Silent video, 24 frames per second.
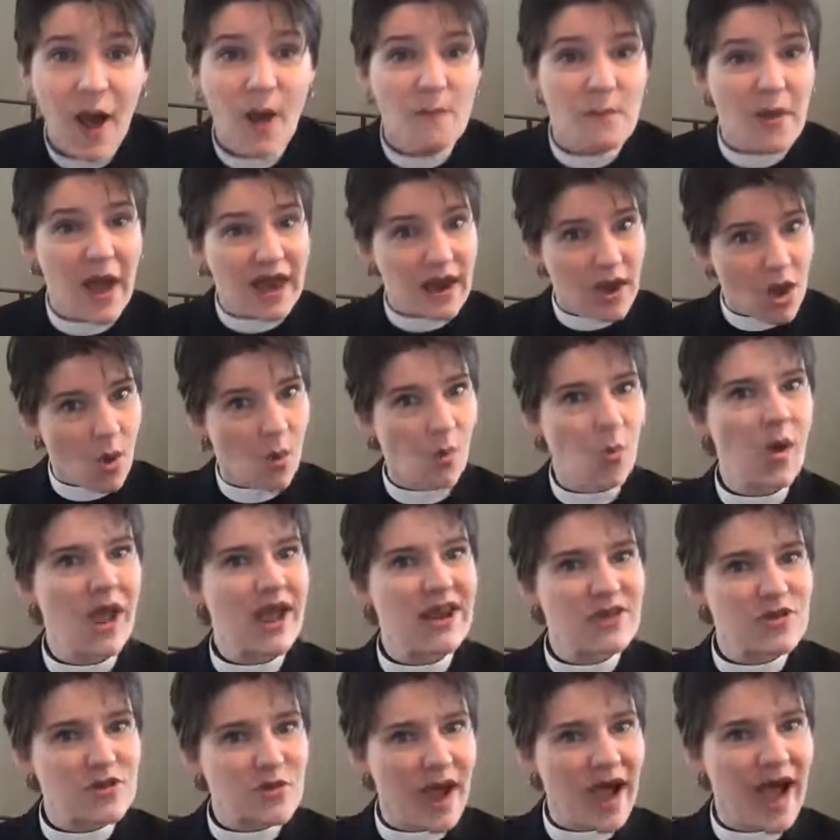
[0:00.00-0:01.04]
But when
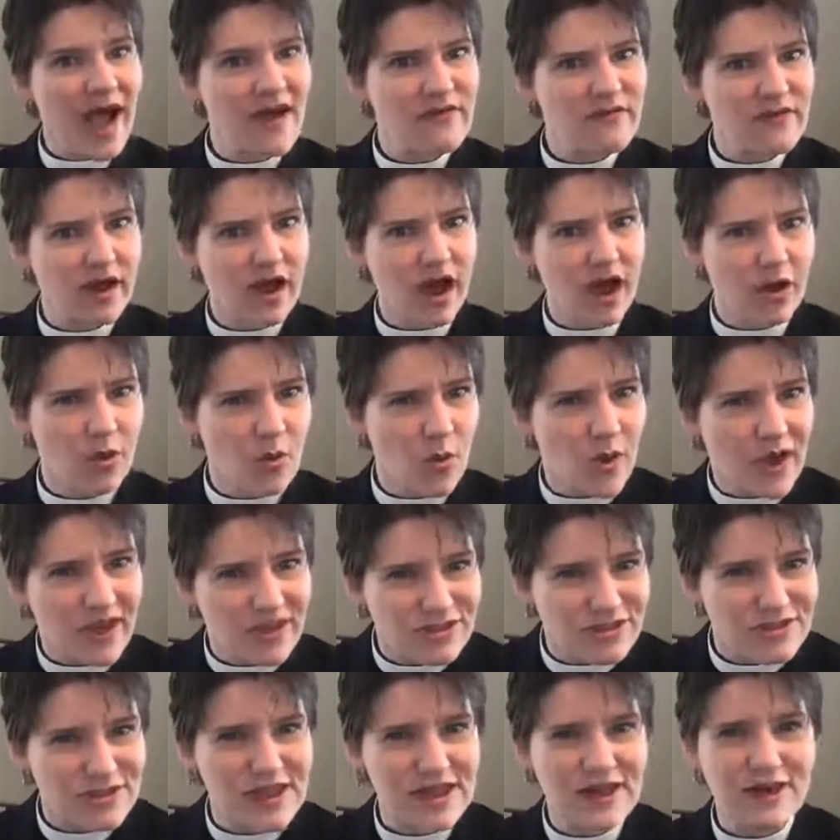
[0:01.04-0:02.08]
you have a
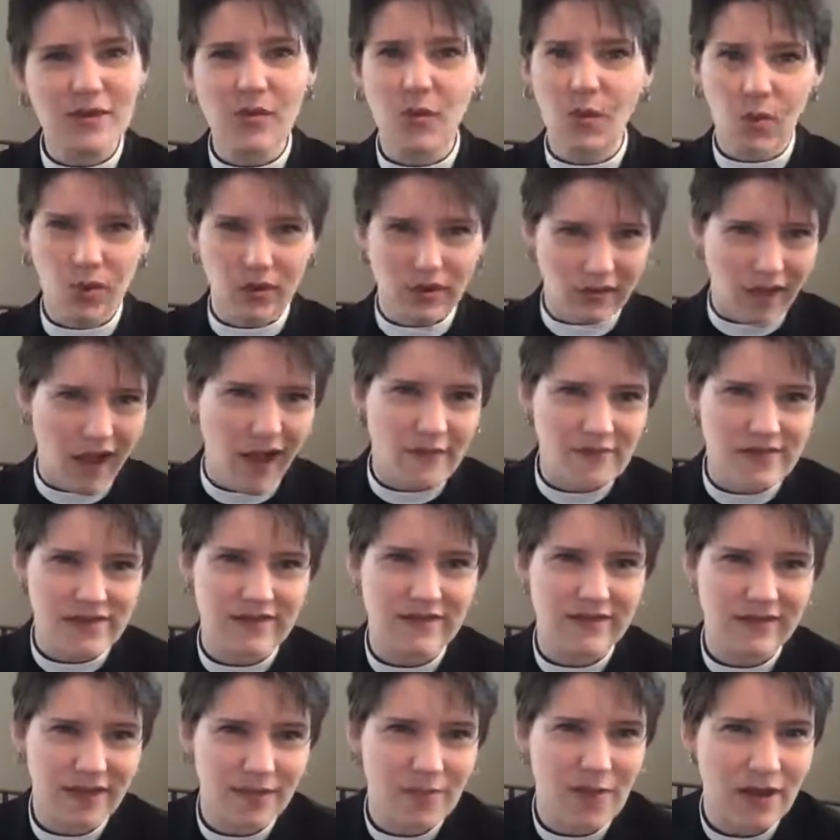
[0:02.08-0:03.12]
question, or
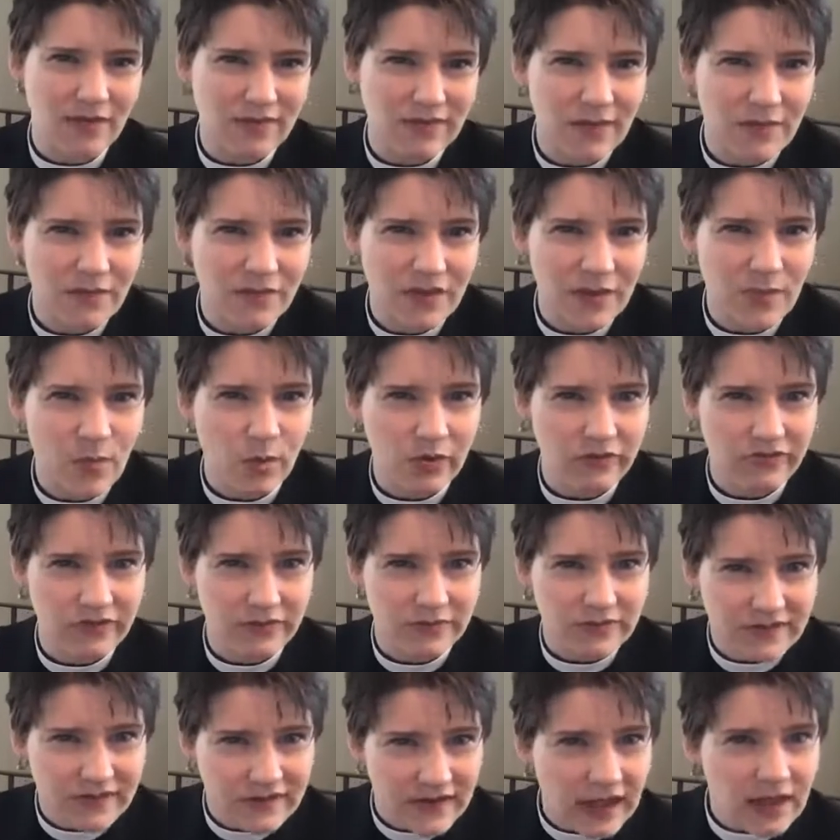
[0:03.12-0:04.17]
obviously about something more
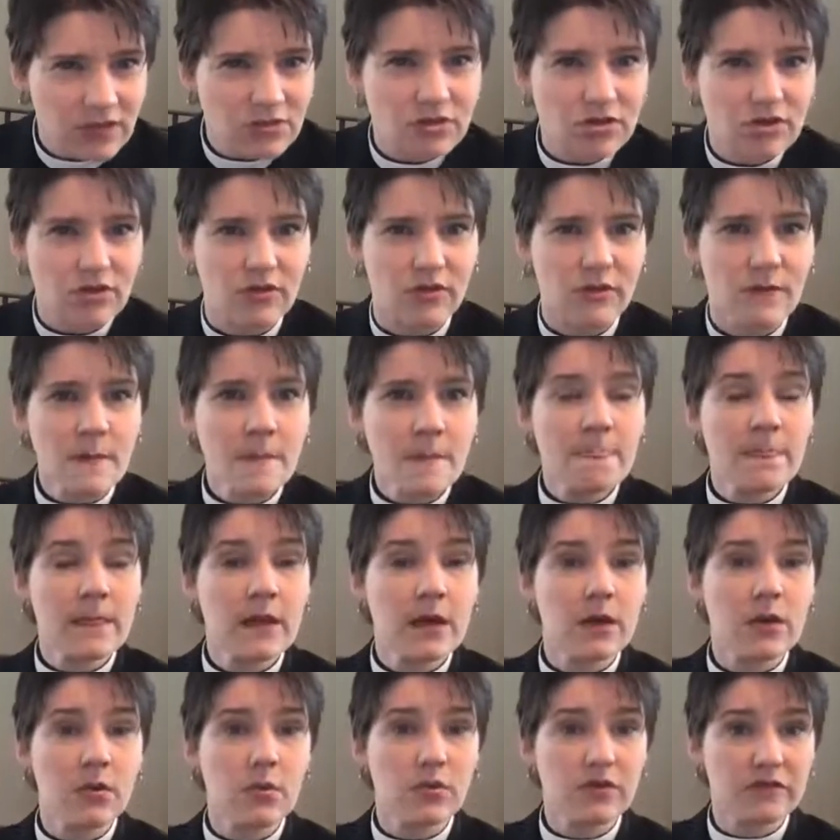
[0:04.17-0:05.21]
substantial
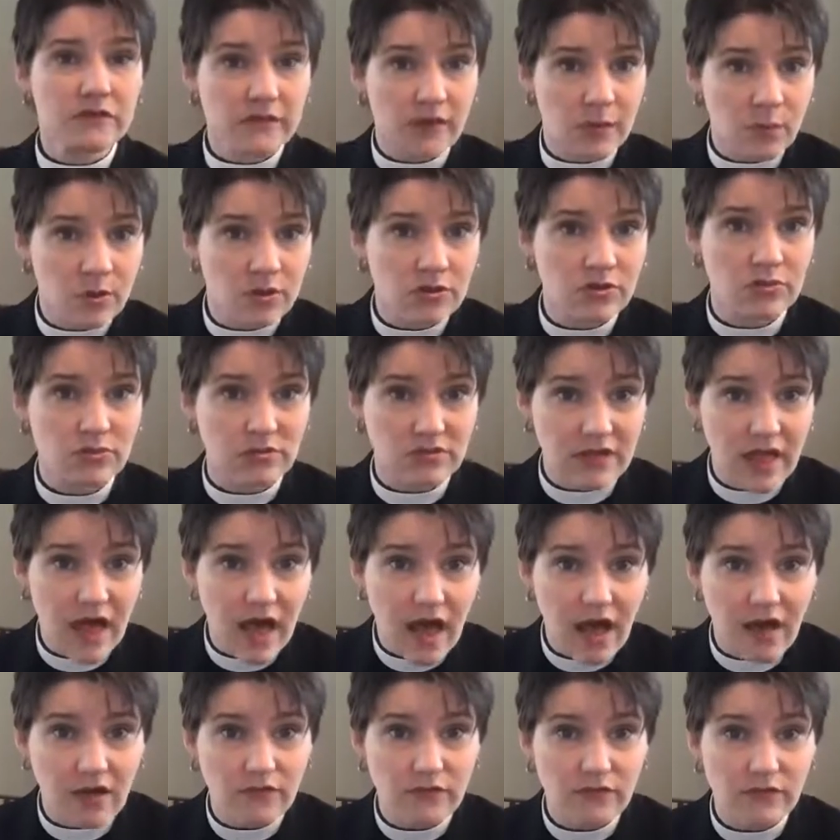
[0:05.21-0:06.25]
with someone you
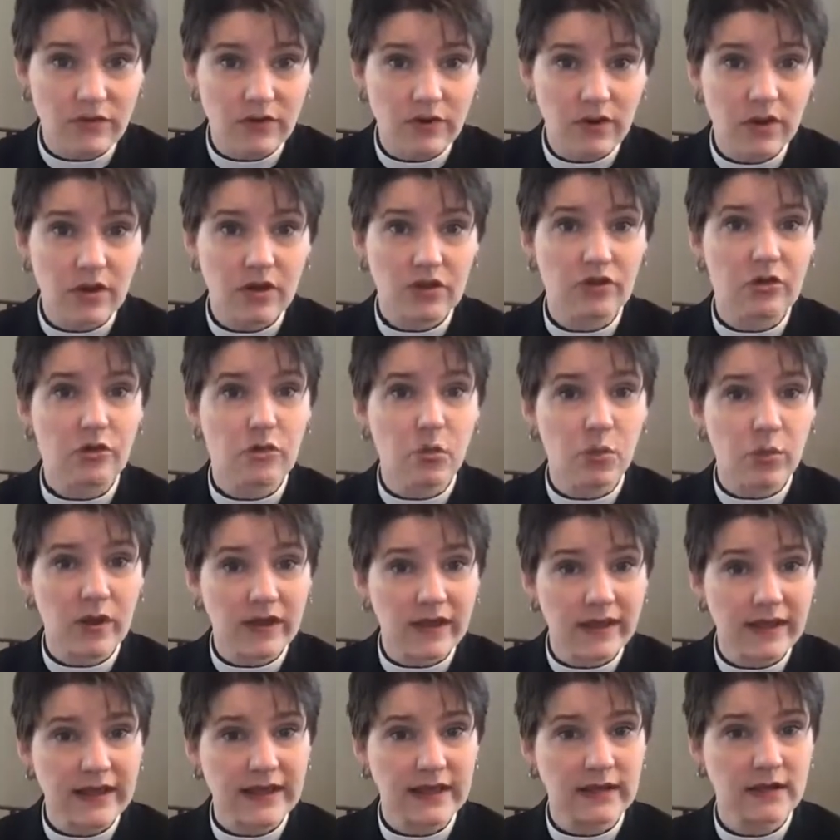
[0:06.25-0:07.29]
love, you're
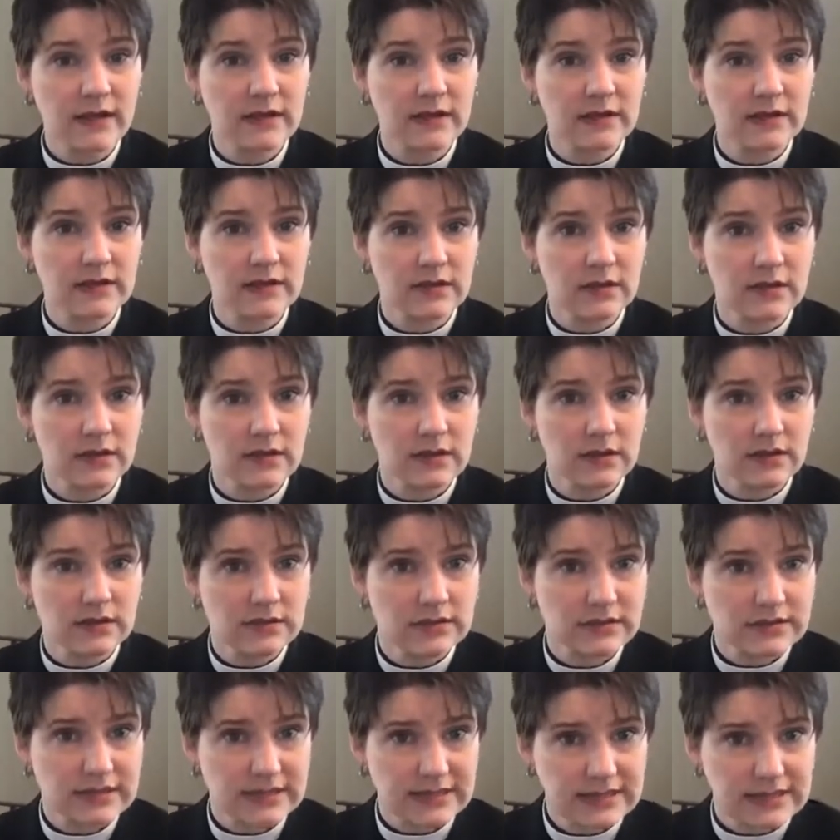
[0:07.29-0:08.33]
willing
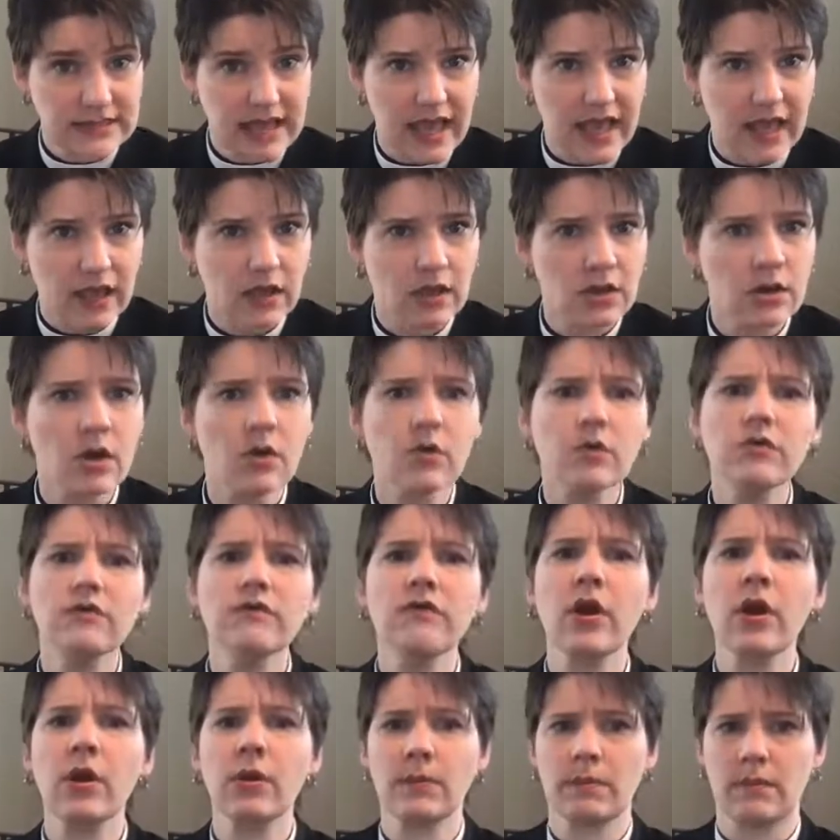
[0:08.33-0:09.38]
to say, you've
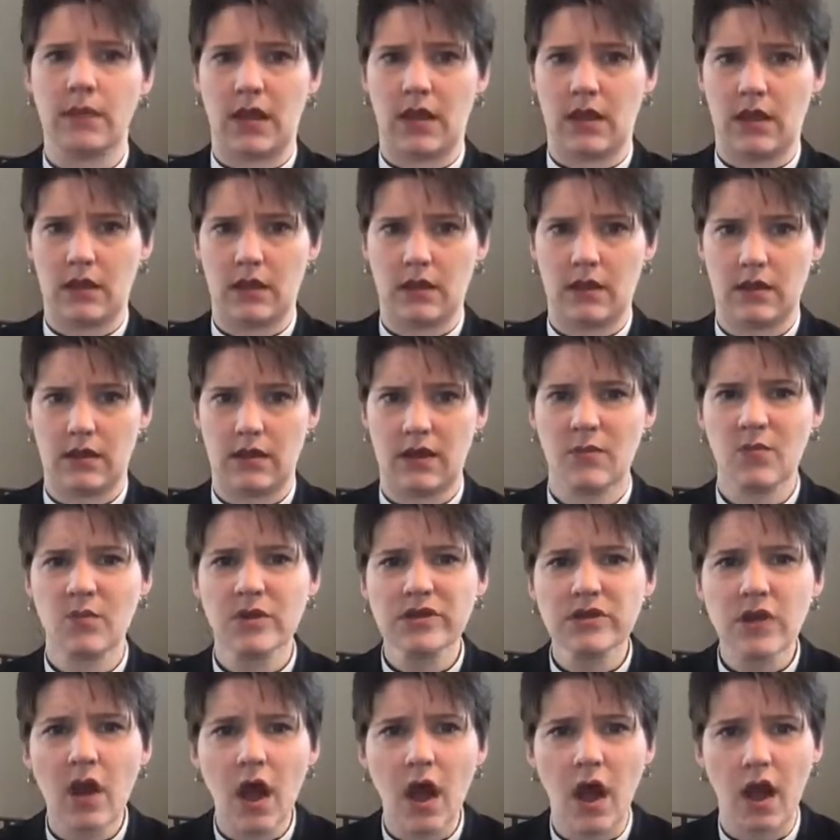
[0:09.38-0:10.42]
hurt me. Can we
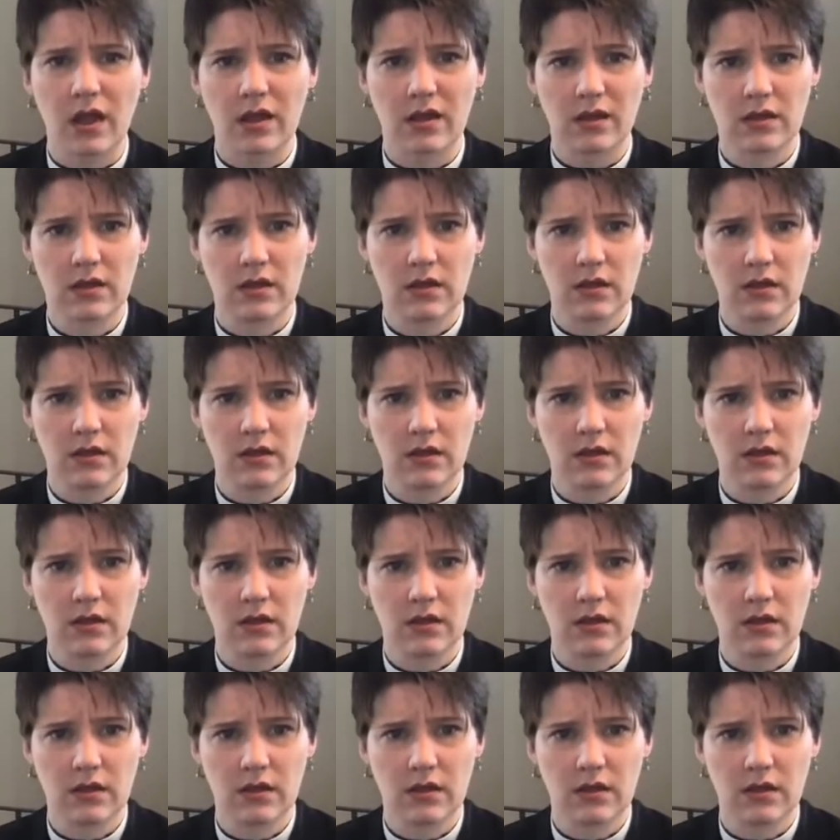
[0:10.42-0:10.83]
talk?